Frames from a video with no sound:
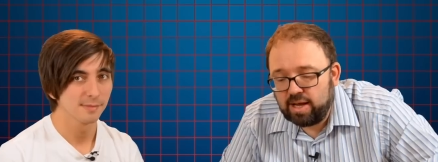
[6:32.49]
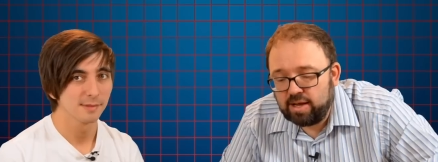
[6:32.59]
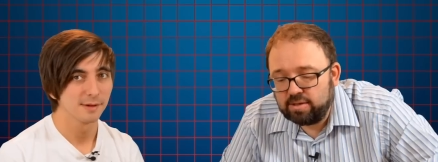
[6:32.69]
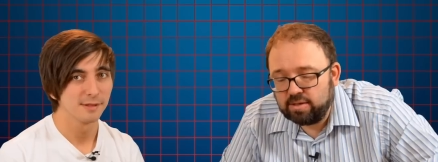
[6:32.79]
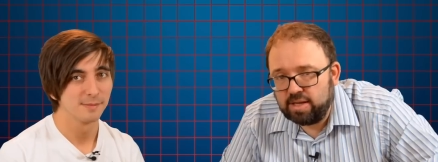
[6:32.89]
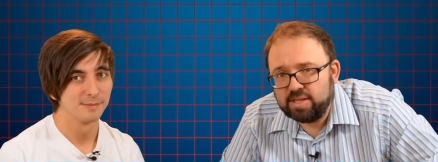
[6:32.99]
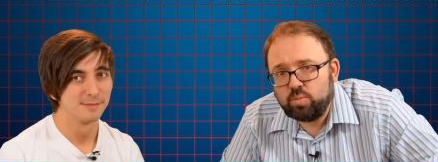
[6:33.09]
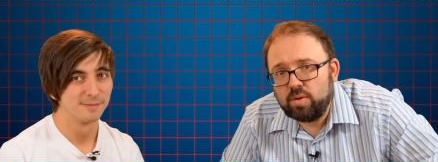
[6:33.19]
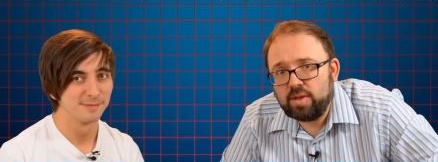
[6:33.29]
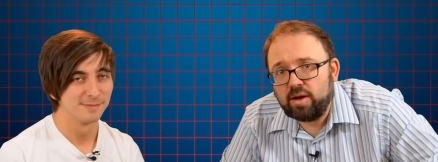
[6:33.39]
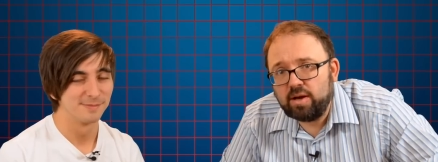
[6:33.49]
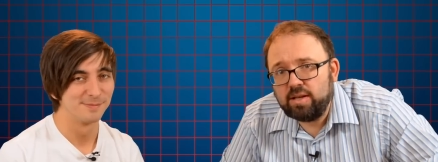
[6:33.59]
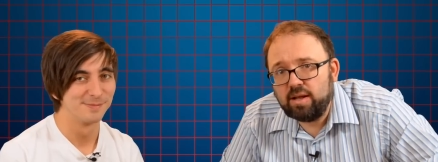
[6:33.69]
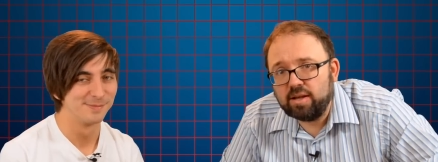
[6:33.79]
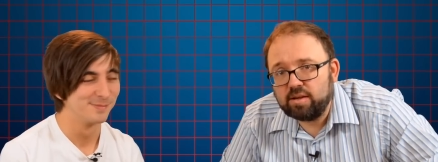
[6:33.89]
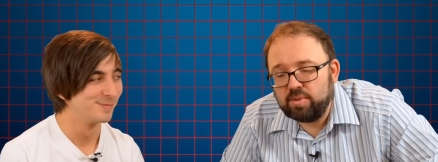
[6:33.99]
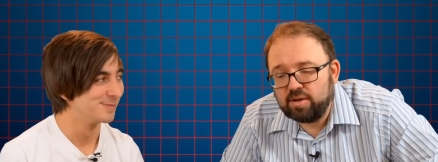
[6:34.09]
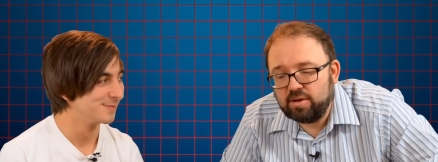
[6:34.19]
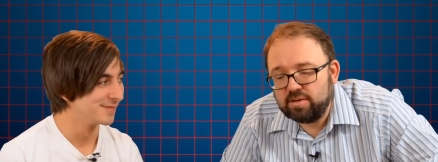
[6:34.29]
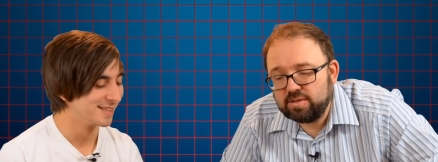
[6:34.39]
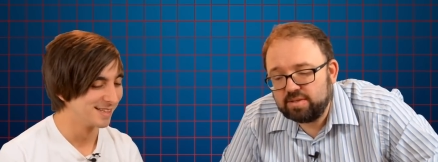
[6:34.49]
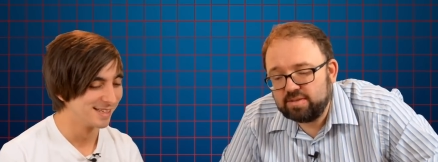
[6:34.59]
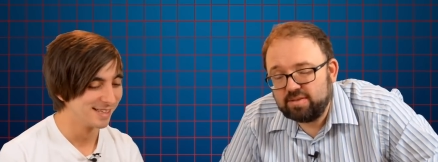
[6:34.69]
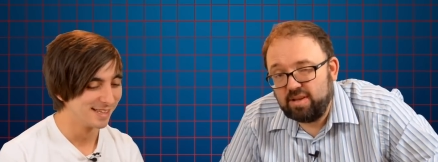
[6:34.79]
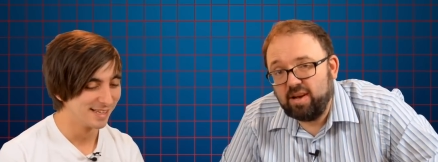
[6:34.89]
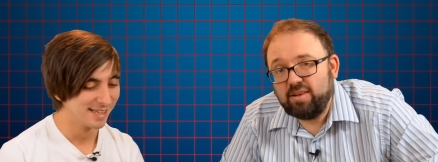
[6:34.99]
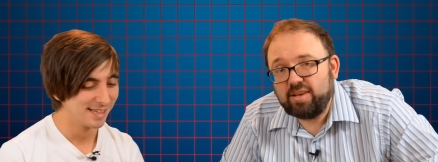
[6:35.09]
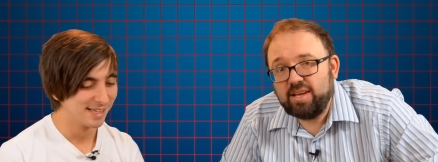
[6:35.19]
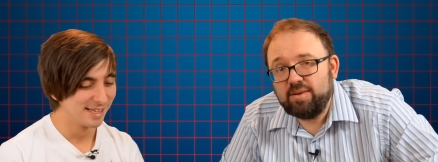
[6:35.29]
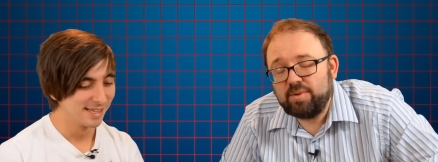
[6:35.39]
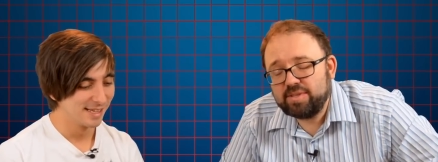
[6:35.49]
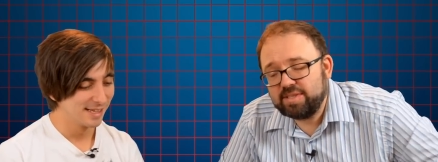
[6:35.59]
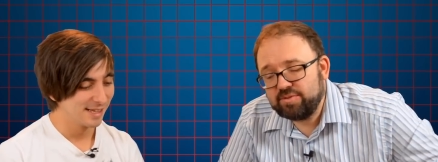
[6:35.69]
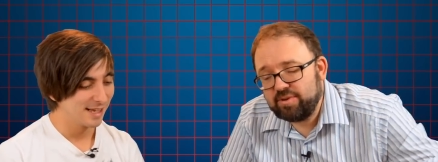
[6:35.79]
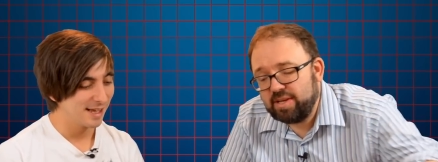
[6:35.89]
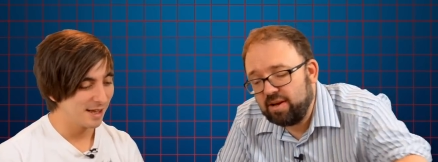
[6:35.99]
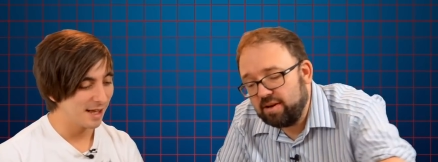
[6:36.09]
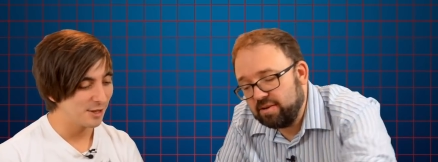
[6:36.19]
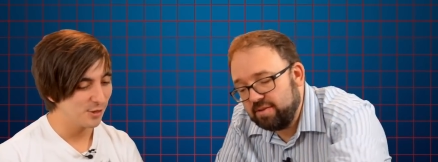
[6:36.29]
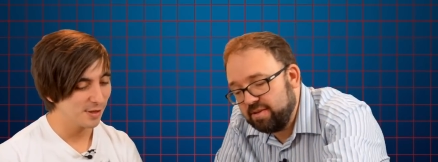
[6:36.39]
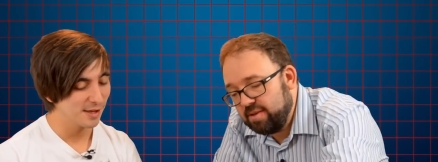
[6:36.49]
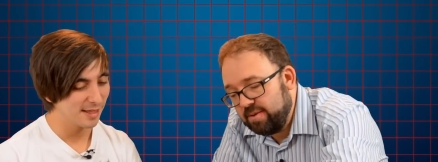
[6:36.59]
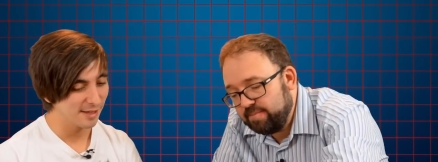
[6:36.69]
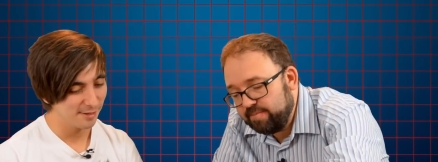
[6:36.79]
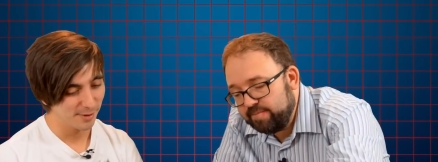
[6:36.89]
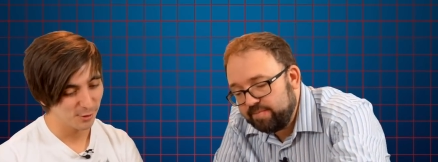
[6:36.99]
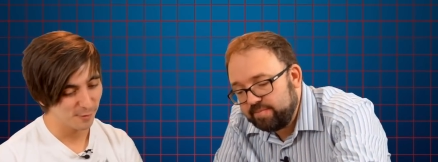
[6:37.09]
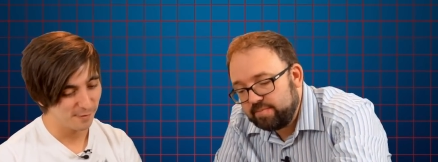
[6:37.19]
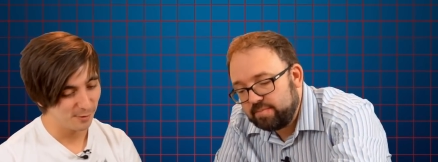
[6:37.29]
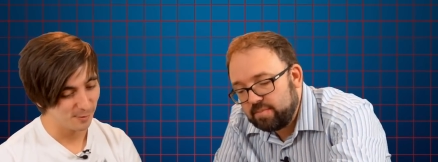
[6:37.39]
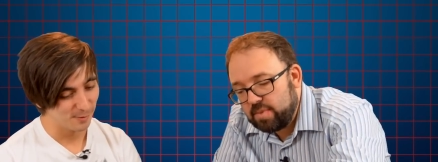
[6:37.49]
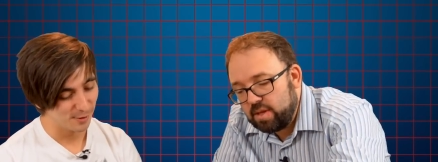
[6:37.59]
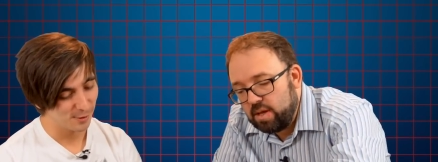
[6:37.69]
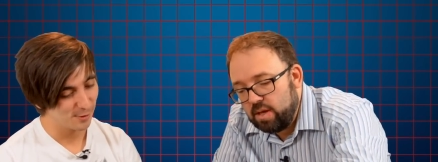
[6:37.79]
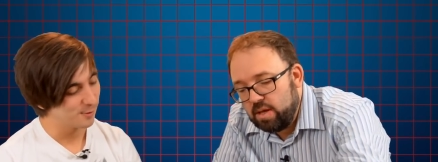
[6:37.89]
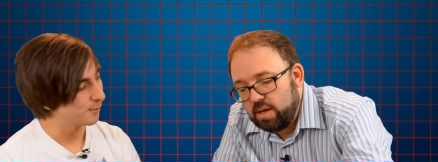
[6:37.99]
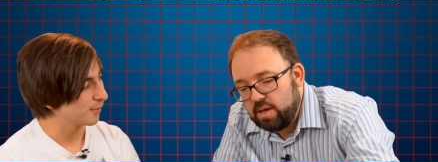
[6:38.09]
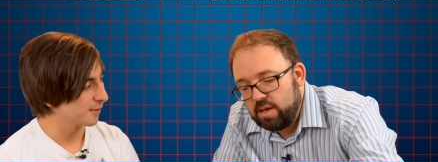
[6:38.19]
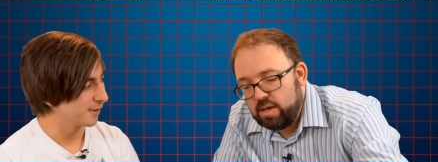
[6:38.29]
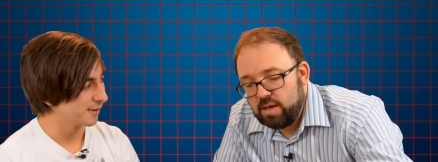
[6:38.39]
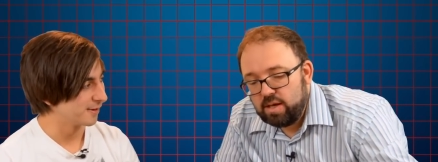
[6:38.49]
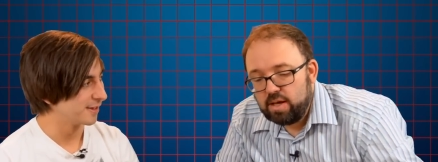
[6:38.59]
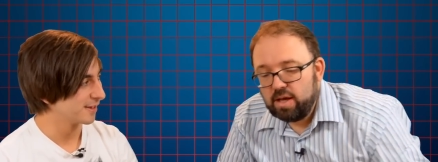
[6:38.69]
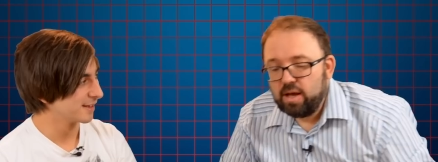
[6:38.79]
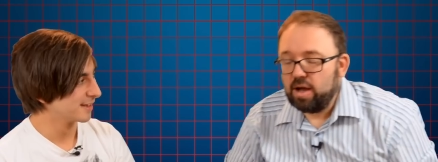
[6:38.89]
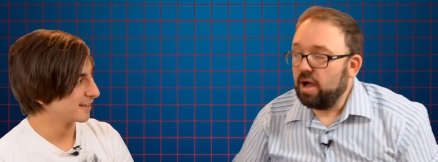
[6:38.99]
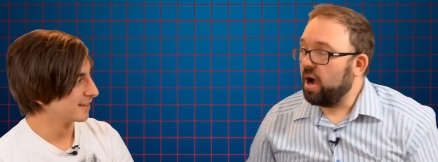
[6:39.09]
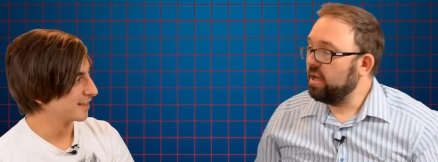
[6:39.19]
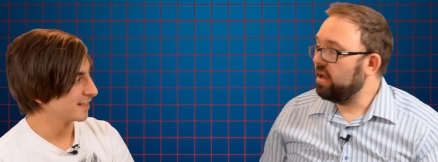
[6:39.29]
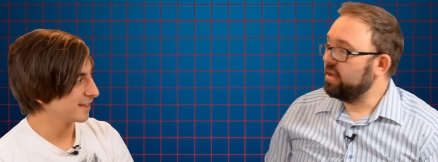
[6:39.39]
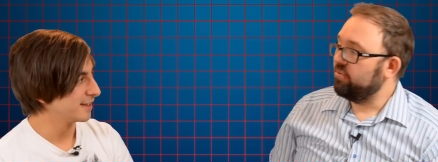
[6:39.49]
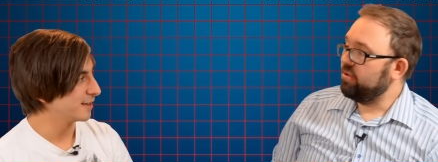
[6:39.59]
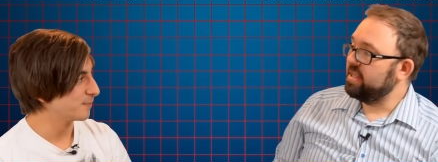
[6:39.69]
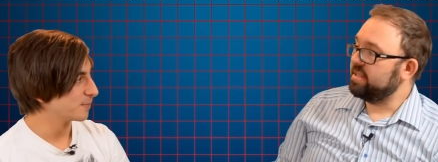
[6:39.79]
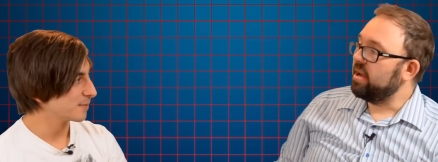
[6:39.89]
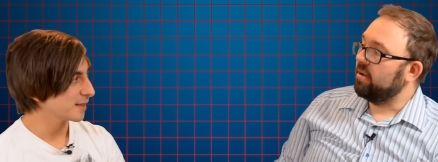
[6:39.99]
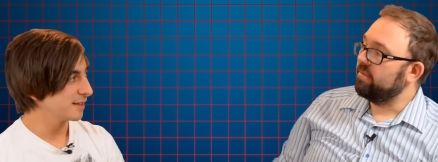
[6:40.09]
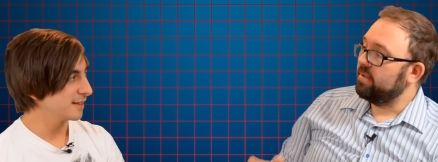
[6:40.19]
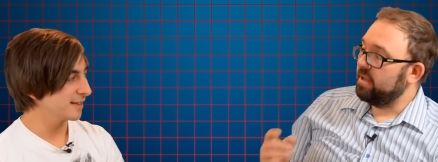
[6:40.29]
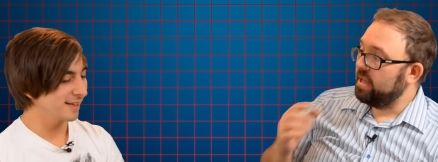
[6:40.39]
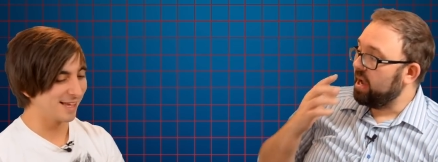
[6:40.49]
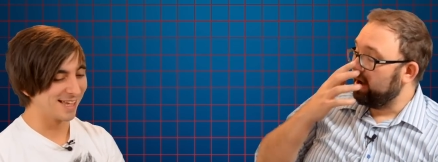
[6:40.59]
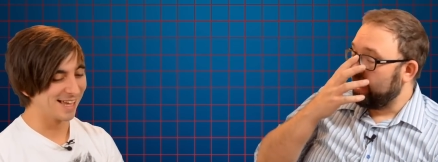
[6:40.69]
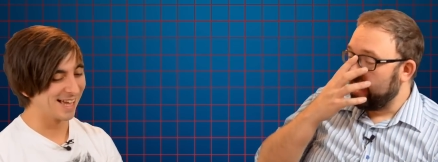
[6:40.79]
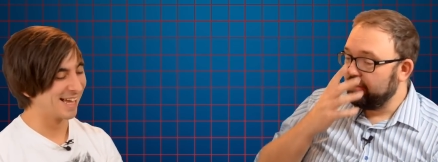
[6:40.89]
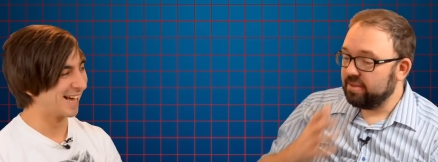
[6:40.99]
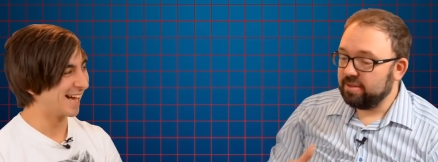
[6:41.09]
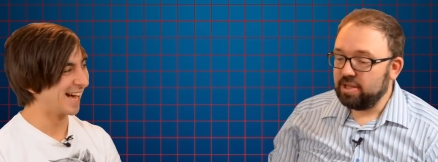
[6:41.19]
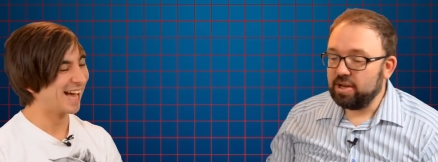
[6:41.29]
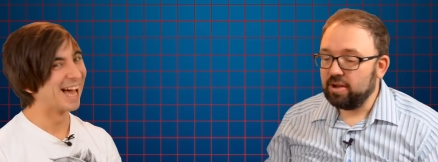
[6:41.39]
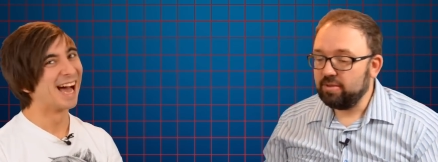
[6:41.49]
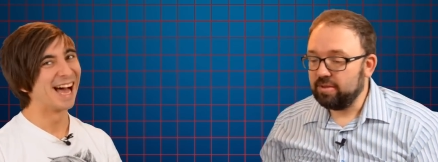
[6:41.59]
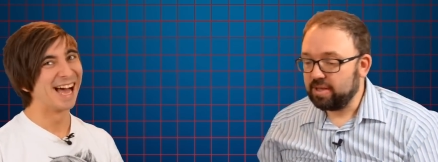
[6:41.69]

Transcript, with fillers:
Speaker 1: and it's one that I like because I like hitting monsters really hard.
Speaker 2: And you can collect a bunch of loot, which you also like, yeah? I like free
Speaker 1: stuff, yeah. And, you know,